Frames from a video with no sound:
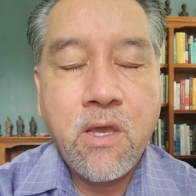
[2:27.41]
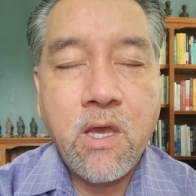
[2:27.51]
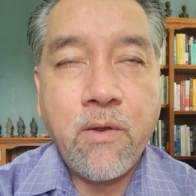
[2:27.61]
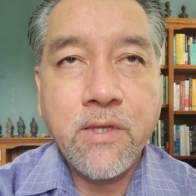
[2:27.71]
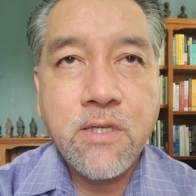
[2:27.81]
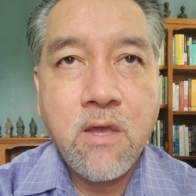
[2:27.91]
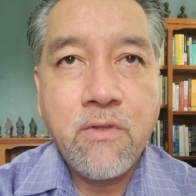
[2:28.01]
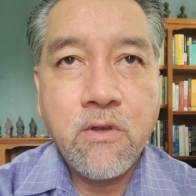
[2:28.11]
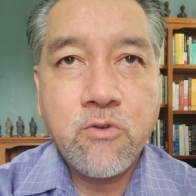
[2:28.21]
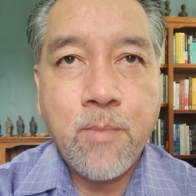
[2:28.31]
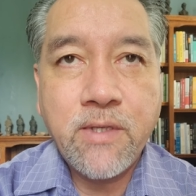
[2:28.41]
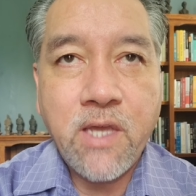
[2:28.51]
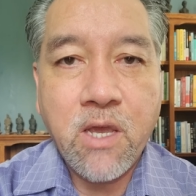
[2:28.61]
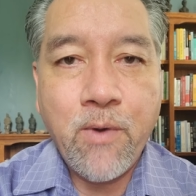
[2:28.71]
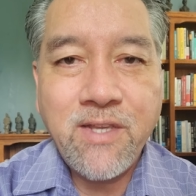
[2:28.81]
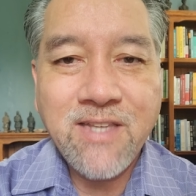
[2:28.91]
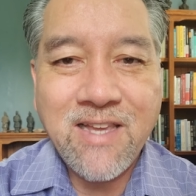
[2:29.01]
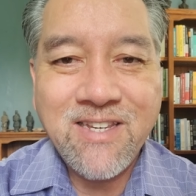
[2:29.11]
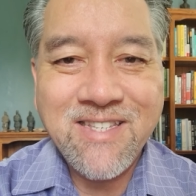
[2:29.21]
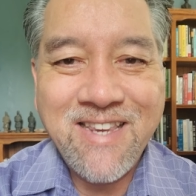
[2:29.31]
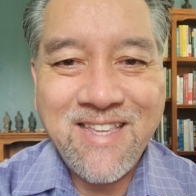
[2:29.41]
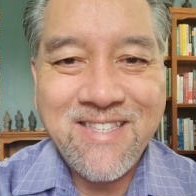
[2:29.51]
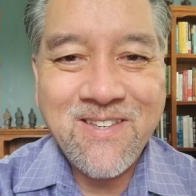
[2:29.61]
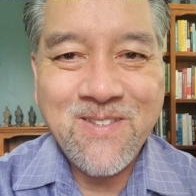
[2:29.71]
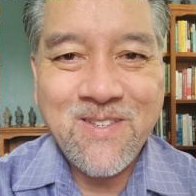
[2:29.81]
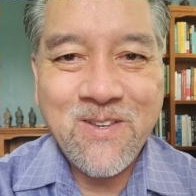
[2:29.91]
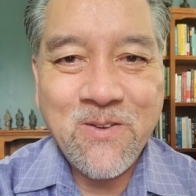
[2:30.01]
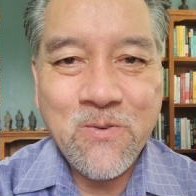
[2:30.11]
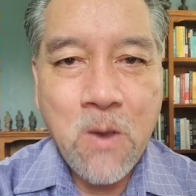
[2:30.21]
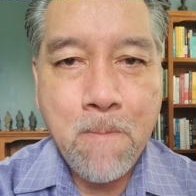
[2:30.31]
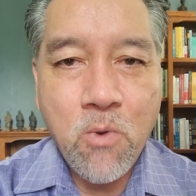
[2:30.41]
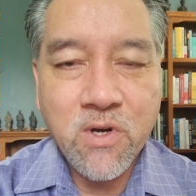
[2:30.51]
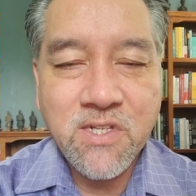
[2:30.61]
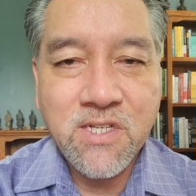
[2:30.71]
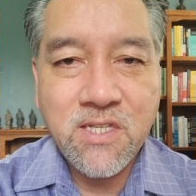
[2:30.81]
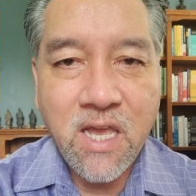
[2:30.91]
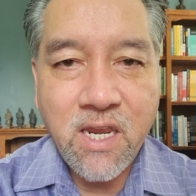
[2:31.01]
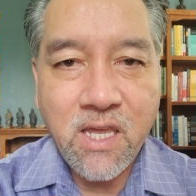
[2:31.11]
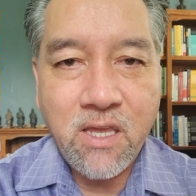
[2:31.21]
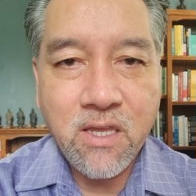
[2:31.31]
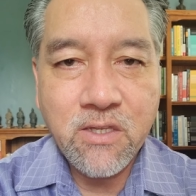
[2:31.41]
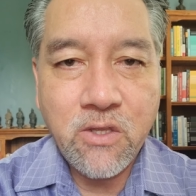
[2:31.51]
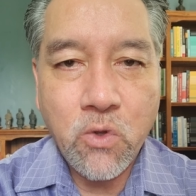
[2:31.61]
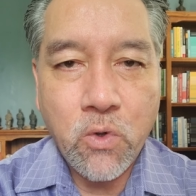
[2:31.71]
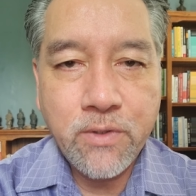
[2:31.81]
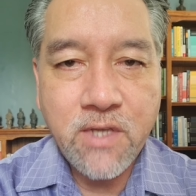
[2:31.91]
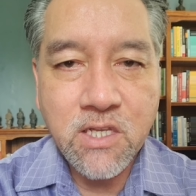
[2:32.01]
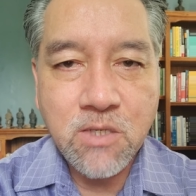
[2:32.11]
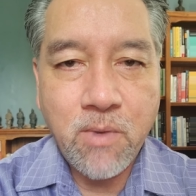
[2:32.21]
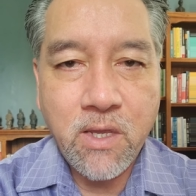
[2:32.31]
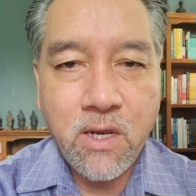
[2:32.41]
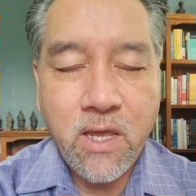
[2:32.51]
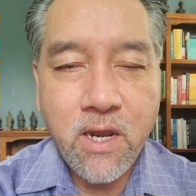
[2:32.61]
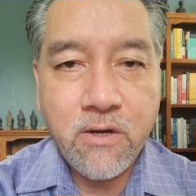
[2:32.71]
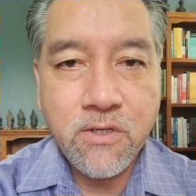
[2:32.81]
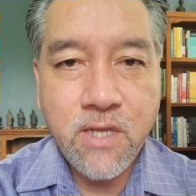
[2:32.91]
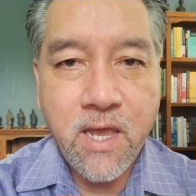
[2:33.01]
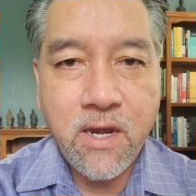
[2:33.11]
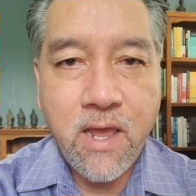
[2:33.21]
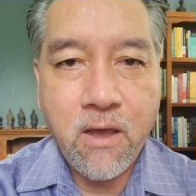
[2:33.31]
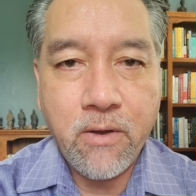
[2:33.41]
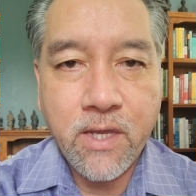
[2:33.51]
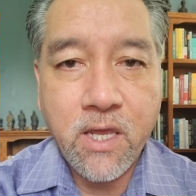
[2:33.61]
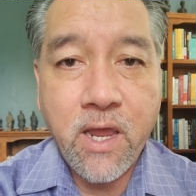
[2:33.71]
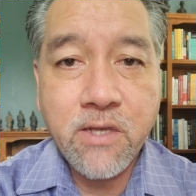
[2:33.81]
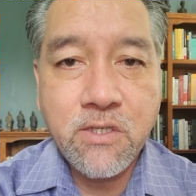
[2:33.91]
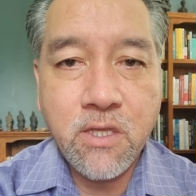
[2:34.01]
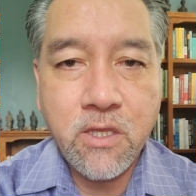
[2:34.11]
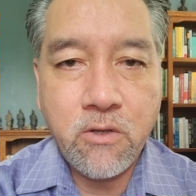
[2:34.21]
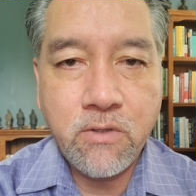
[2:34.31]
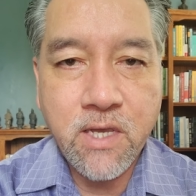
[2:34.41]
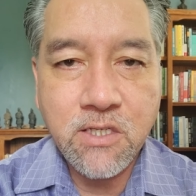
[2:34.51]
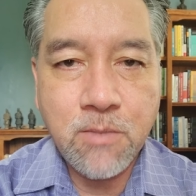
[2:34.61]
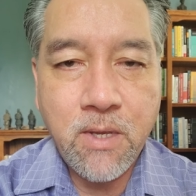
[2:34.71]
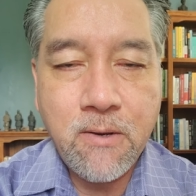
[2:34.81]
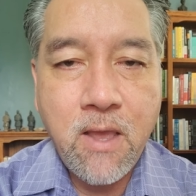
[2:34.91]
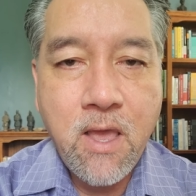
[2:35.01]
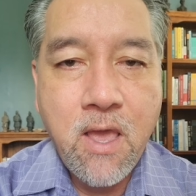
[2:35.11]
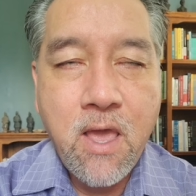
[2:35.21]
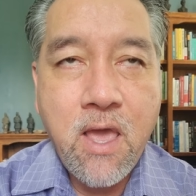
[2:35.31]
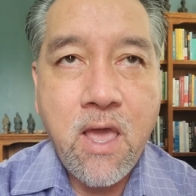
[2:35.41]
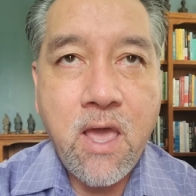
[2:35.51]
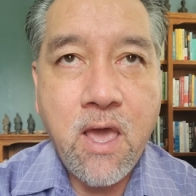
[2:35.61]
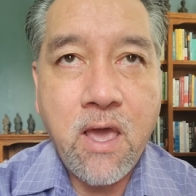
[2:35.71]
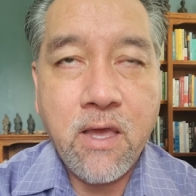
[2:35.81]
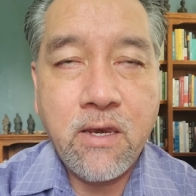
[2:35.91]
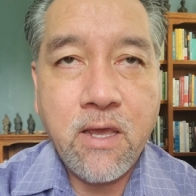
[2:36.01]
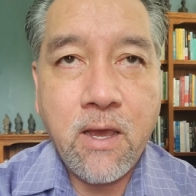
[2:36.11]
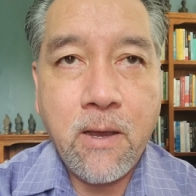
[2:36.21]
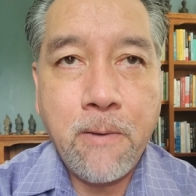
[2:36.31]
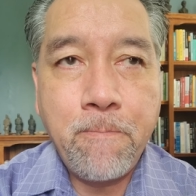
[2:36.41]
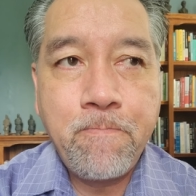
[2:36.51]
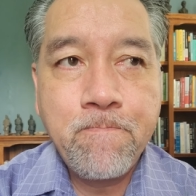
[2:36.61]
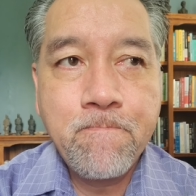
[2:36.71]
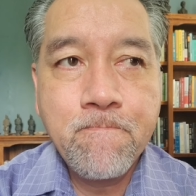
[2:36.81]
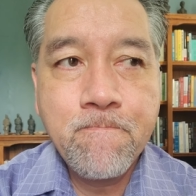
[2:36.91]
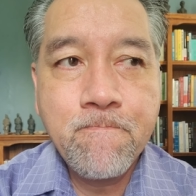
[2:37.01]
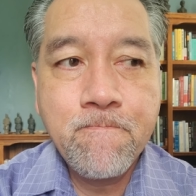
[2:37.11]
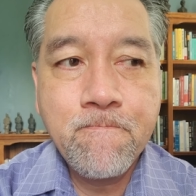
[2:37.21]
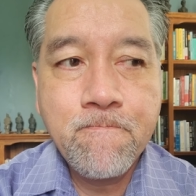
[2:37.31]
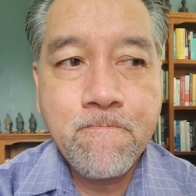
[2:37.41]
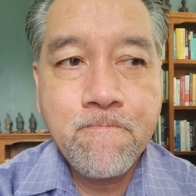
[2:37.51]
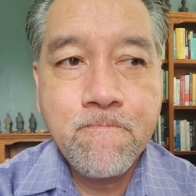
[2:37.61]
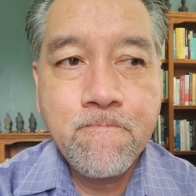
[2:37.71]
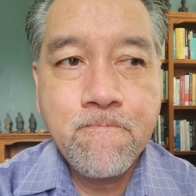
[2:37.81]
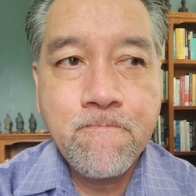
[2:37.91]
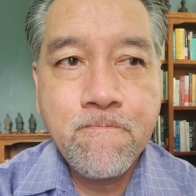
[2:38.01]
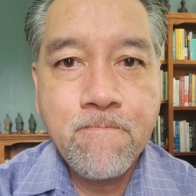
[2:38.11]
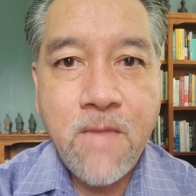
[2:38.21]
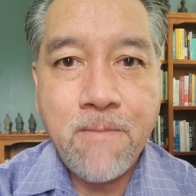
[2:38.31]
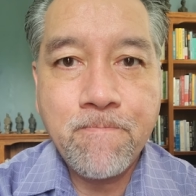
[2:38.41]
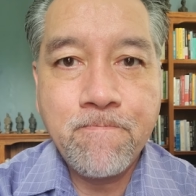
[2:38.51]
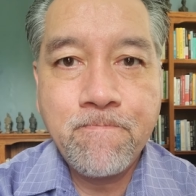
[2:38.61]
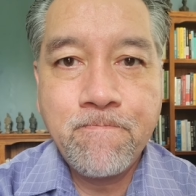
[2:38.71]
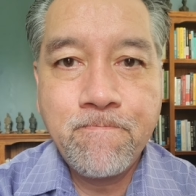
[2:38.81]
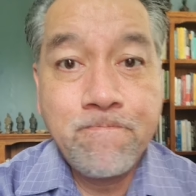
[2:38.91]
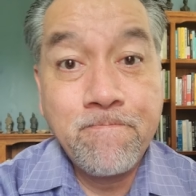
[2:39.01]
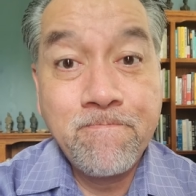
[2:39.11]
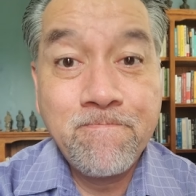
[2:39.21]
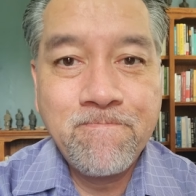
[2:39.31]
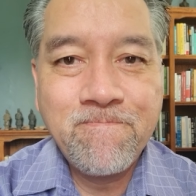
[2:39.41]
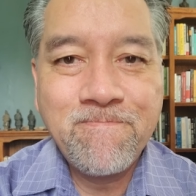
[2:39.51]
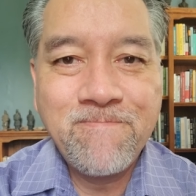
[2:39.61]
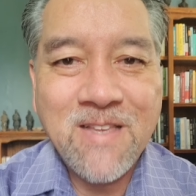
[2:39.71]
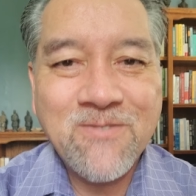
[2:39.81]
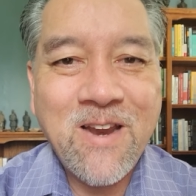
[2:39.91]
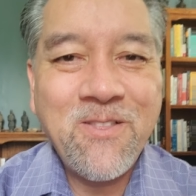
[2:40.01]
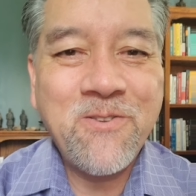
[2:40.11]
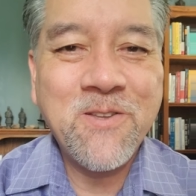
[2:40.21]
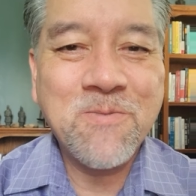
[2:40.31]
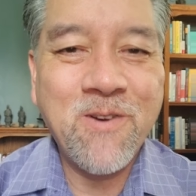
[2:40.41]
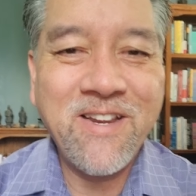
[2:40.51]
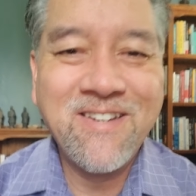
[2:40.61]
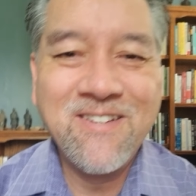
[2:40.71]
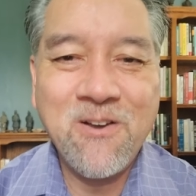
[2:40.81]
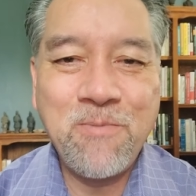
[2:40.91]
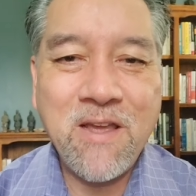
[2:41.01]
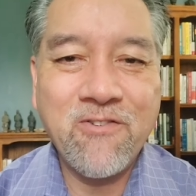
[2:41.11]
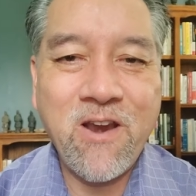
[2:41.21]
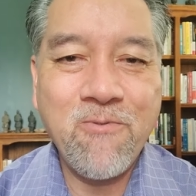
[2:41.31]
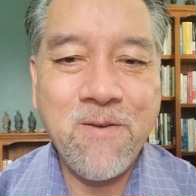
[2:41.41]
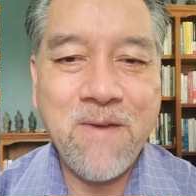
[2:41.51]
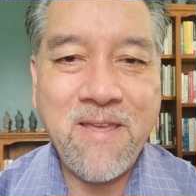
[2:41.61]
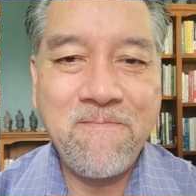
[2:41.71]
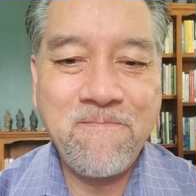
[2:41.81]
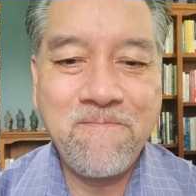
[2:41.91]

anyways, those are my takeaways. I just need to do more study into the Old Testament and understand how it connects to the New Testament. And that's what I learned this morning. Hope you have a great one. Bye.